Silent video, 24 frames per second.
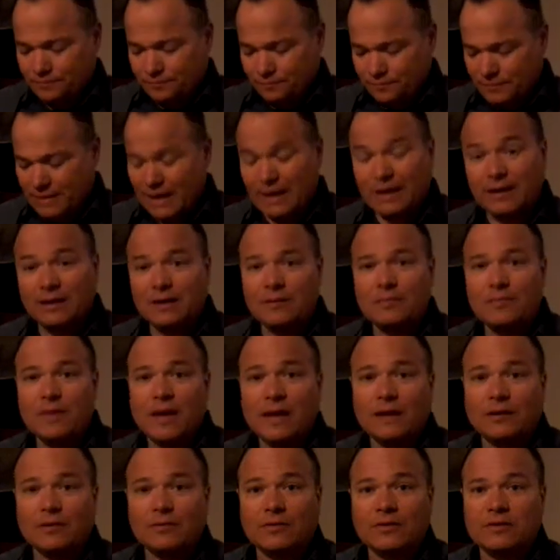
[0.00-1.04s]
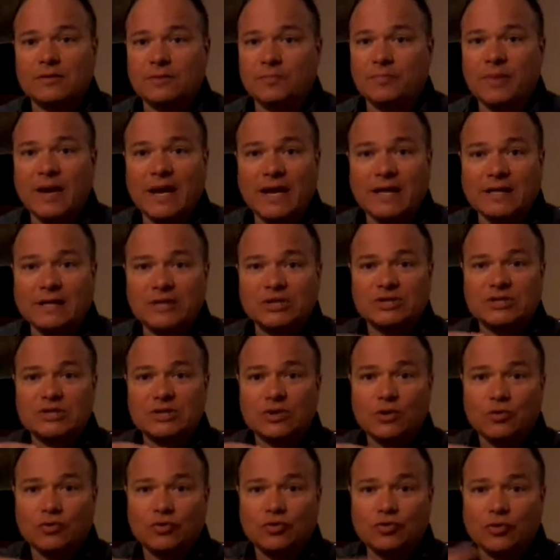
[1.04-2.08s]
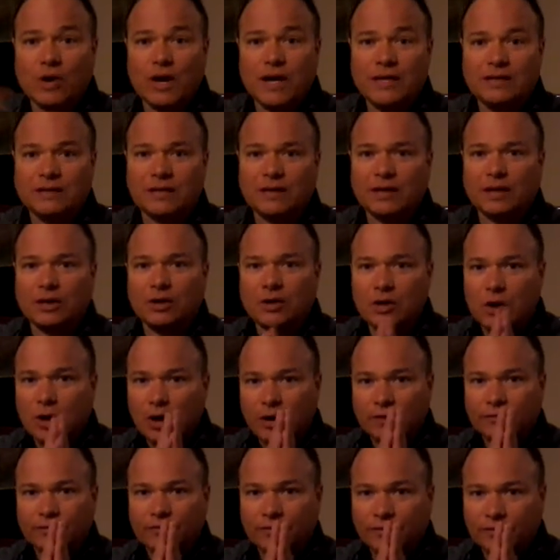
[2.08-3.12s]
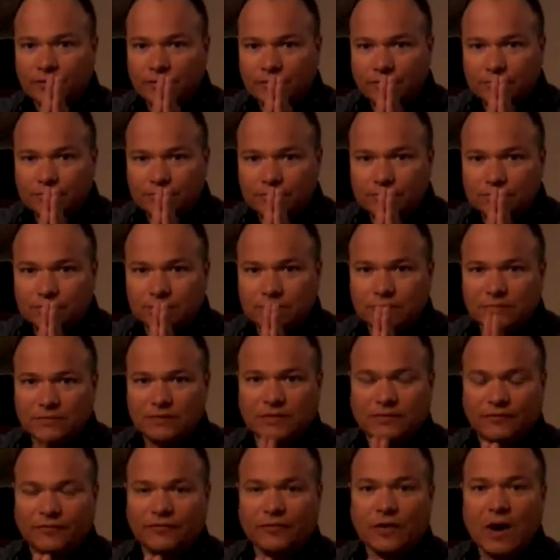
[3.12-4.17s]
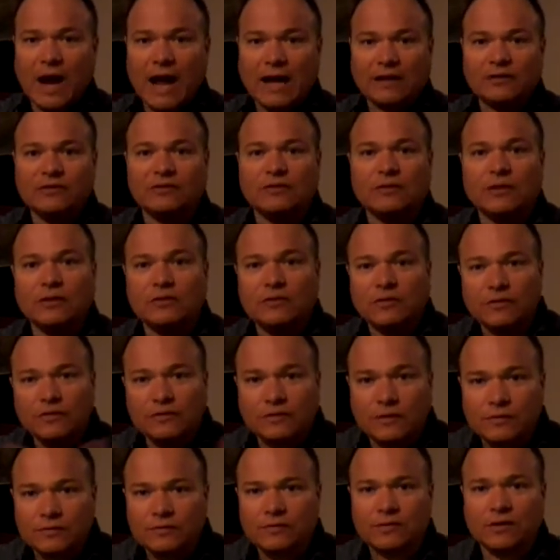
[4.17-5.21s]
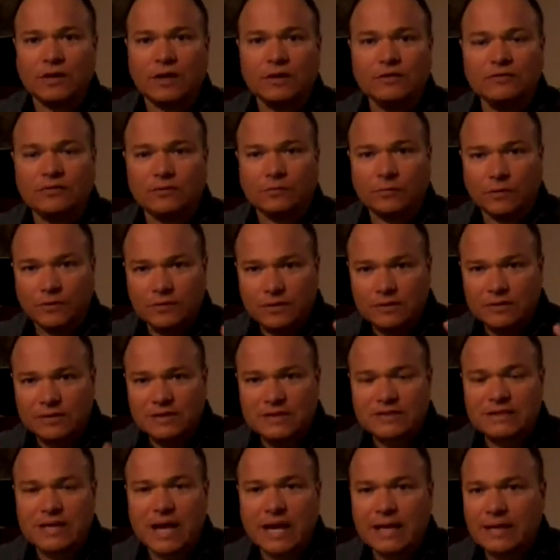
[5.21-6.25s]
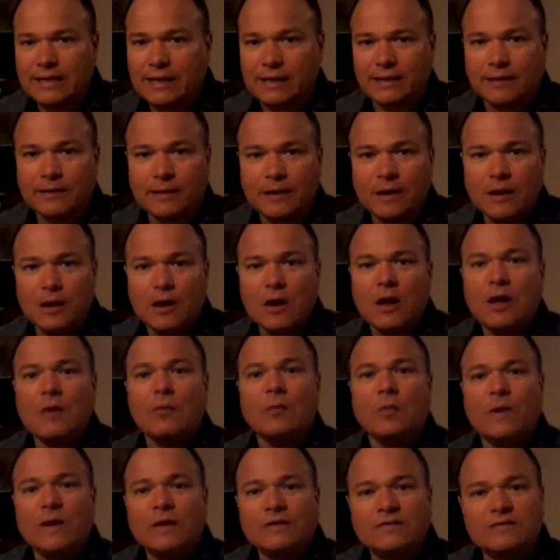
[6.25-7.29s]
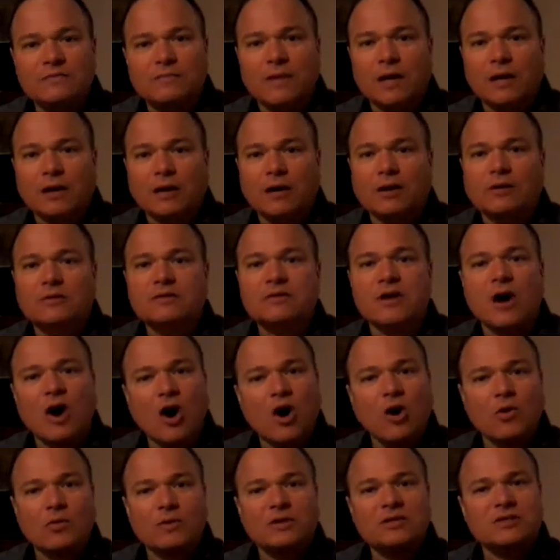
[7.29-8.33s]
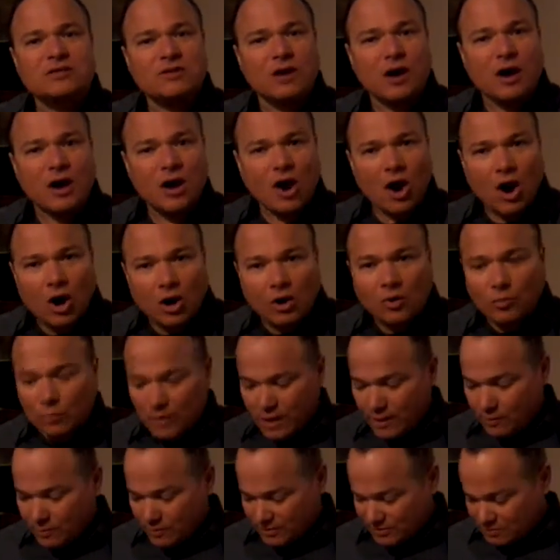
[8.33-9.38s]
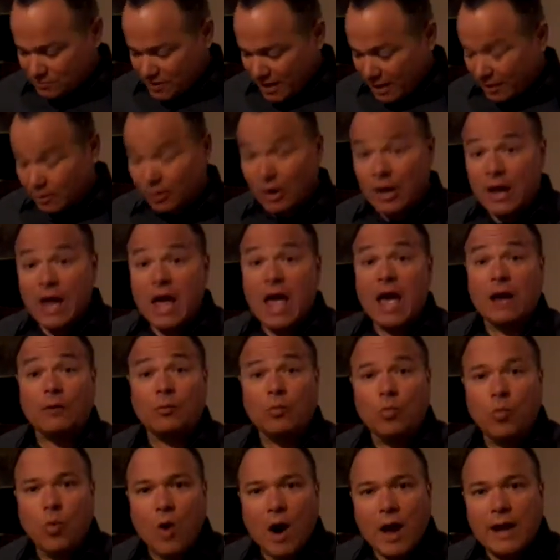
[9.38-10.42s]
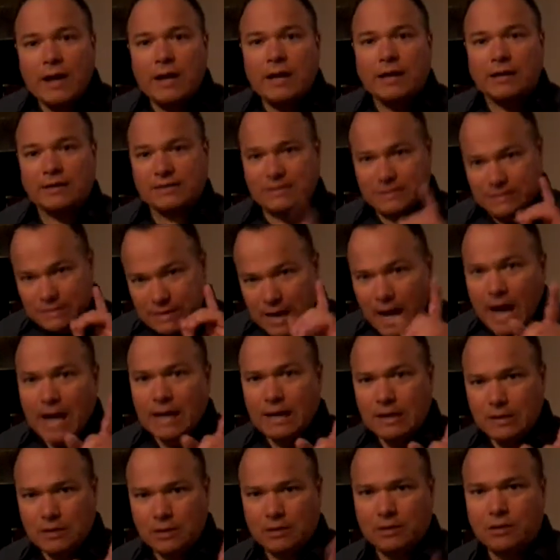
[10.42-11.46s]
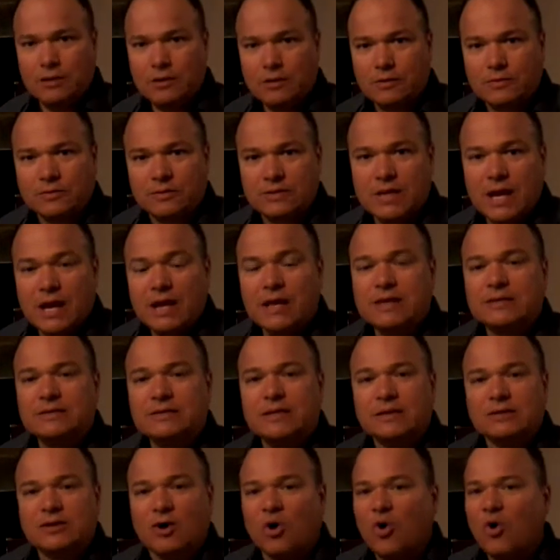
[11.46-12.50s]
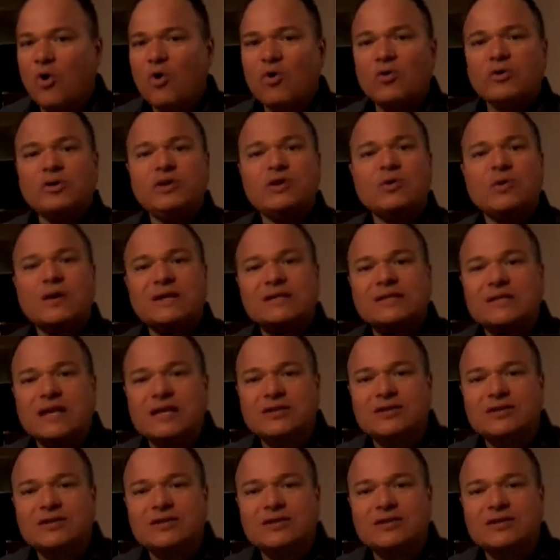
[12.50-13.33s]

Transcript: not in a manner that the pain is so great that it causes diffraction and dissociation within the psyche. We as Americans always thought our way was better. And what is not in the news is that the whole USA